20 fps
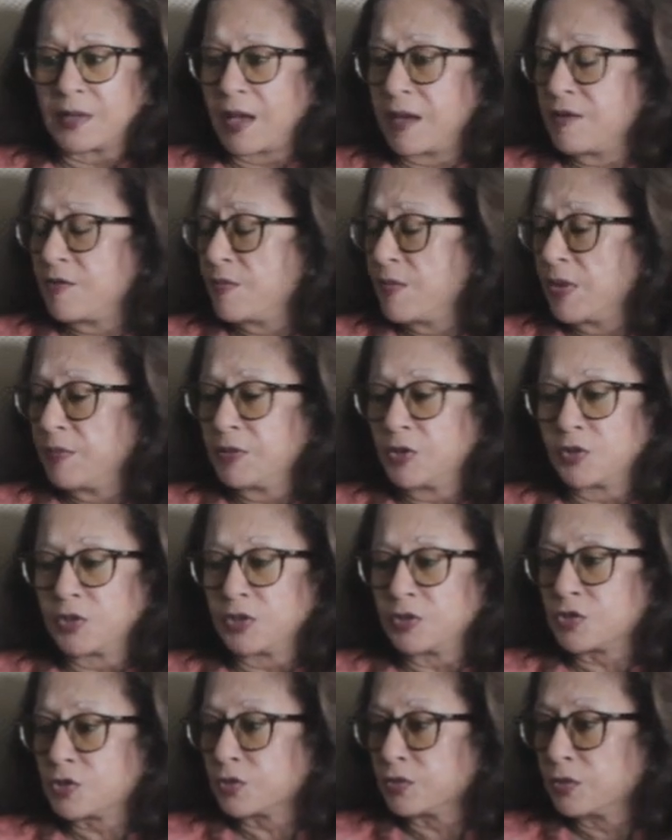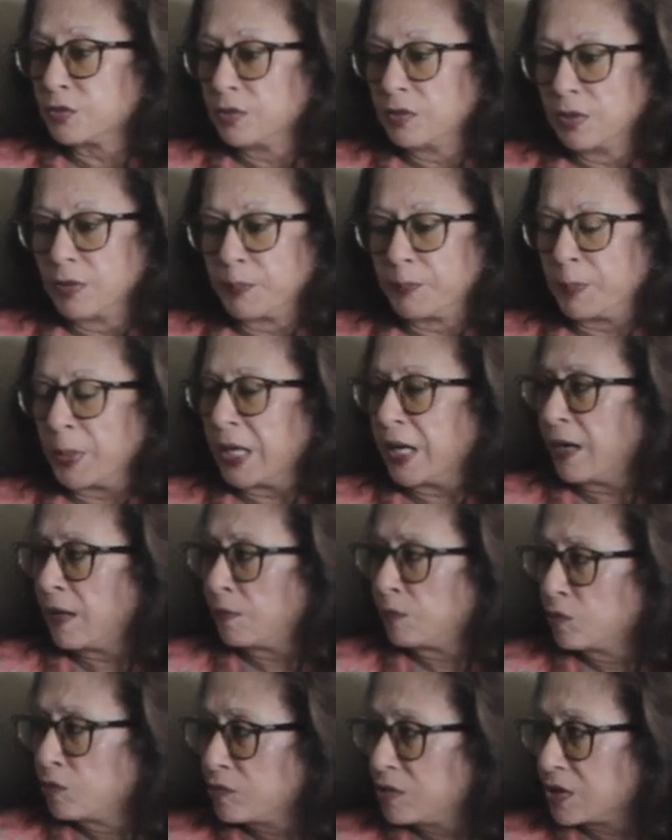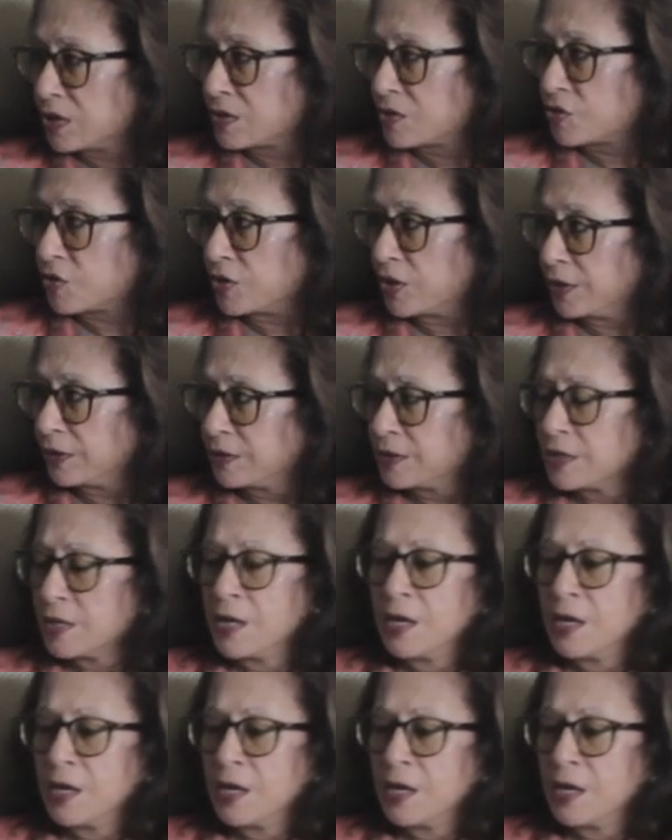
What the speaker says: I remember going to Palamu district,